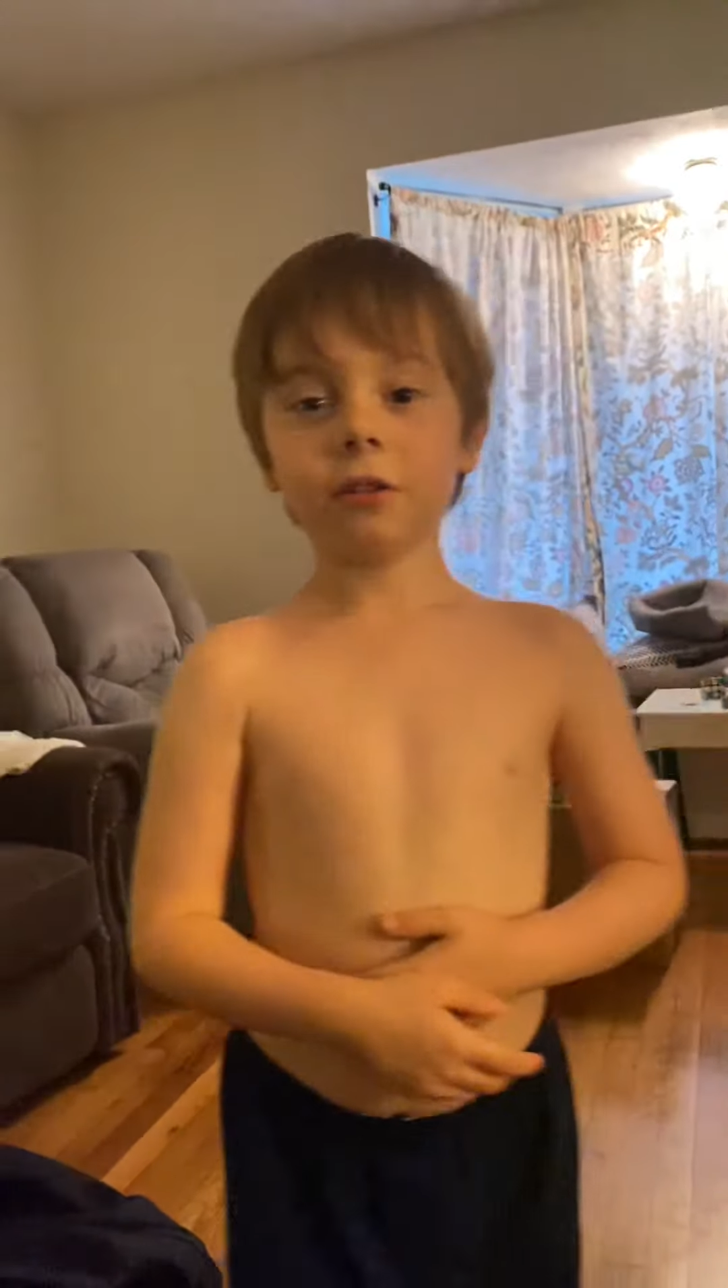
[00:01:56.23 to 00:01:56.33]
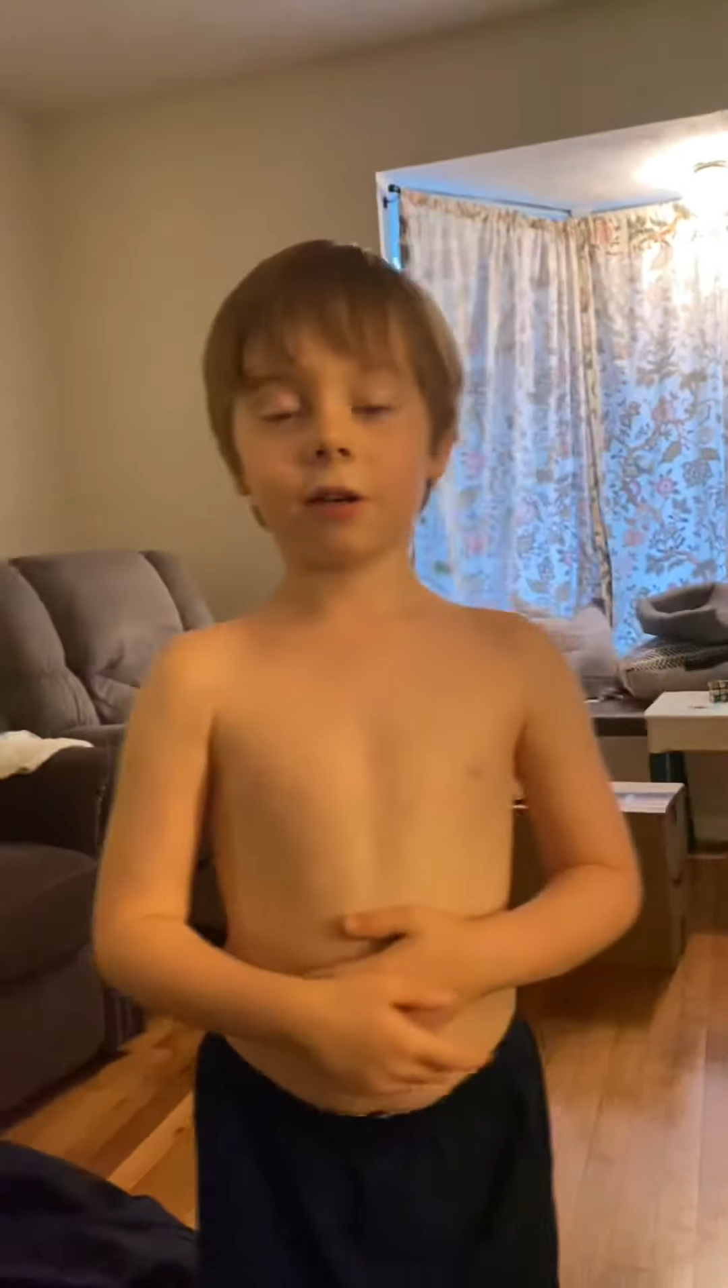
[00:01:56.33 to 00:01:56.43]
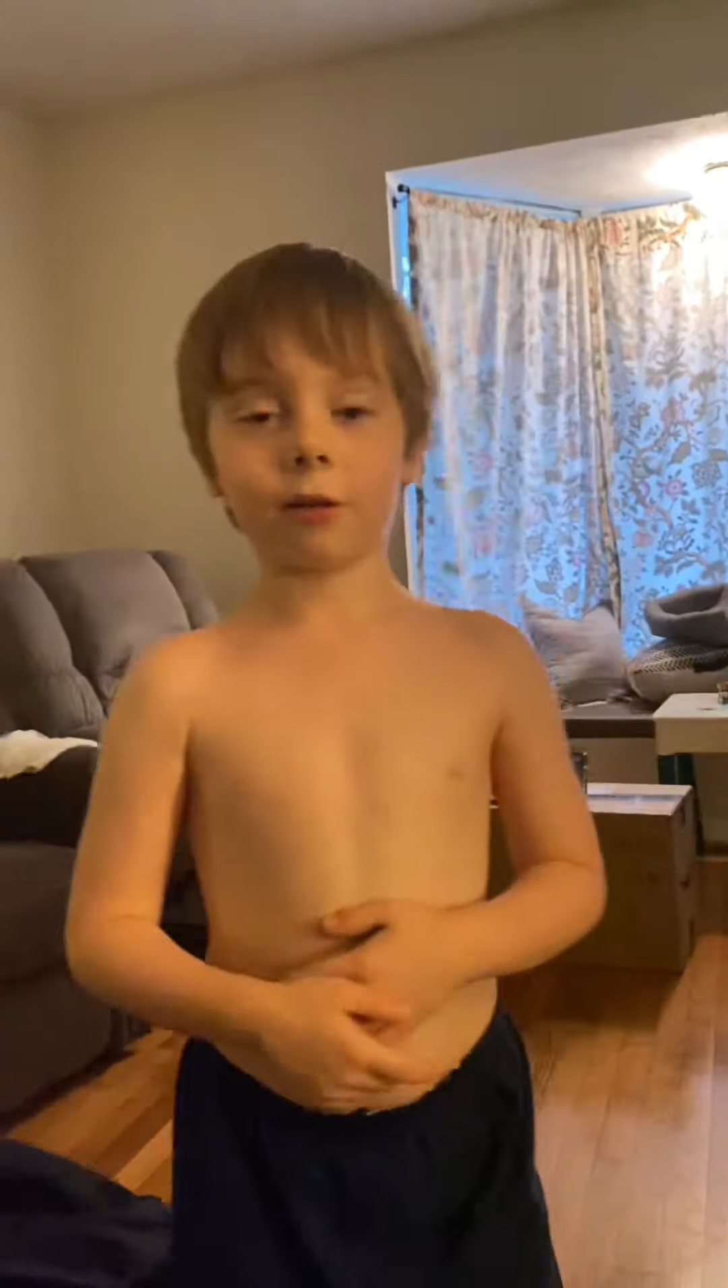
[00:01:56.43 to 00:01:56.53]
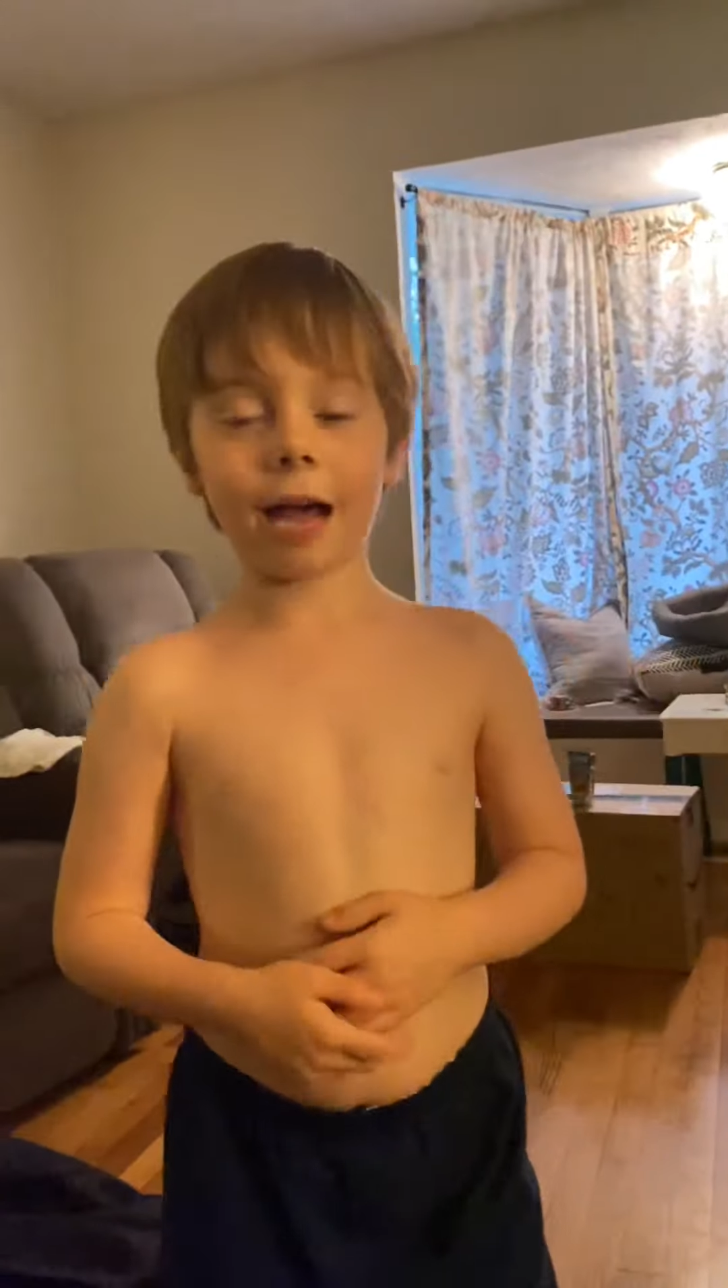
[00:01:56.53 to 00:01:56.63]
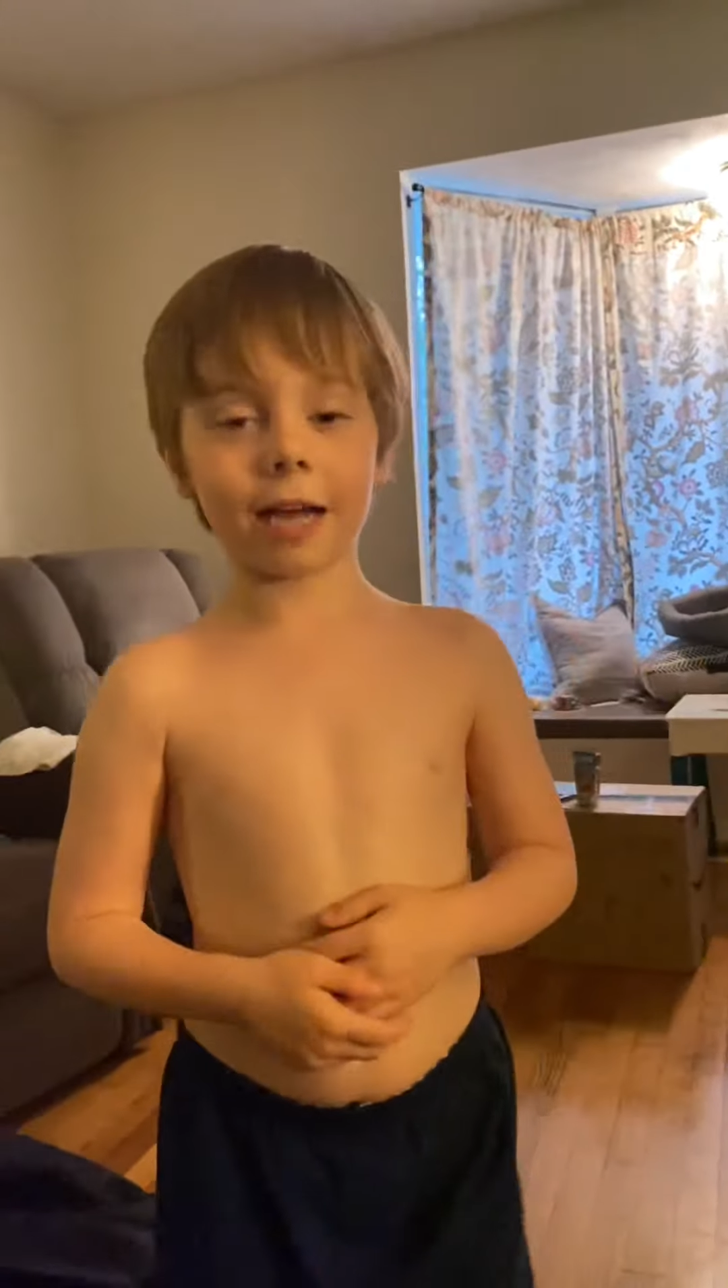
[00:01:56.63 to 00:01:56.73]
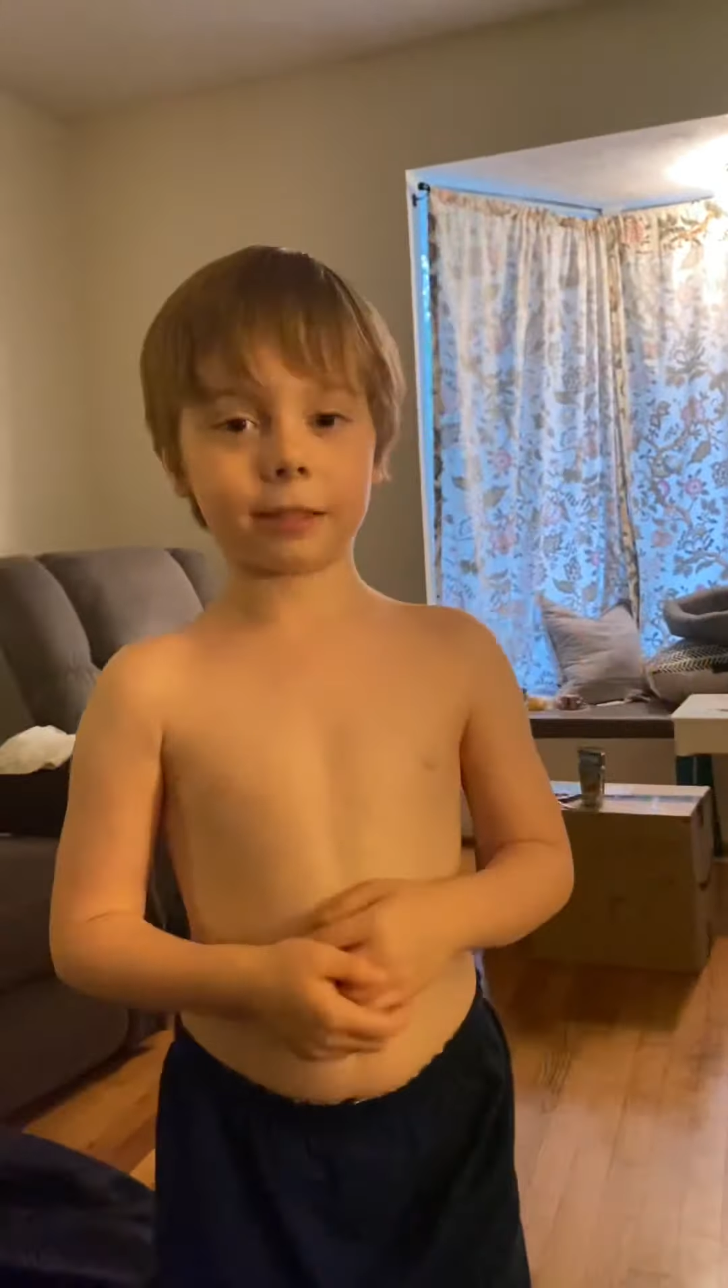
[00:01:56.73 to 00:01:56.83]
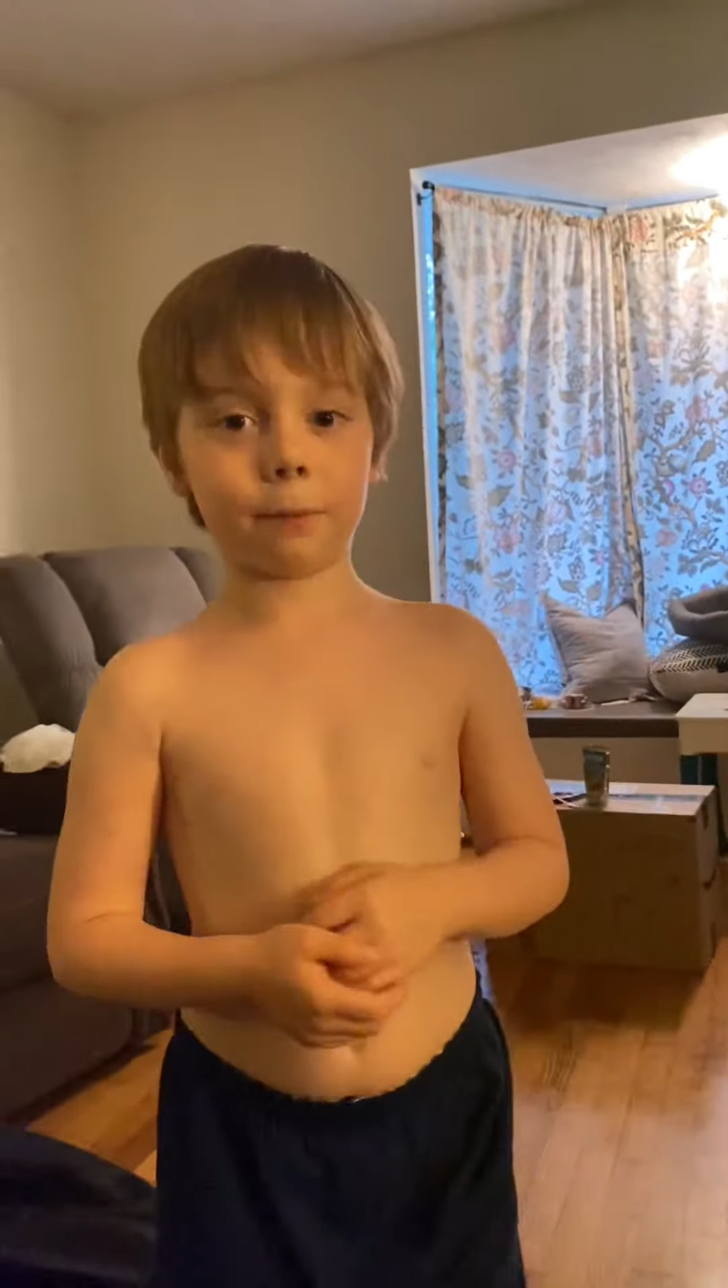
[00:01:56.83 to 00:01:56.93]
the glass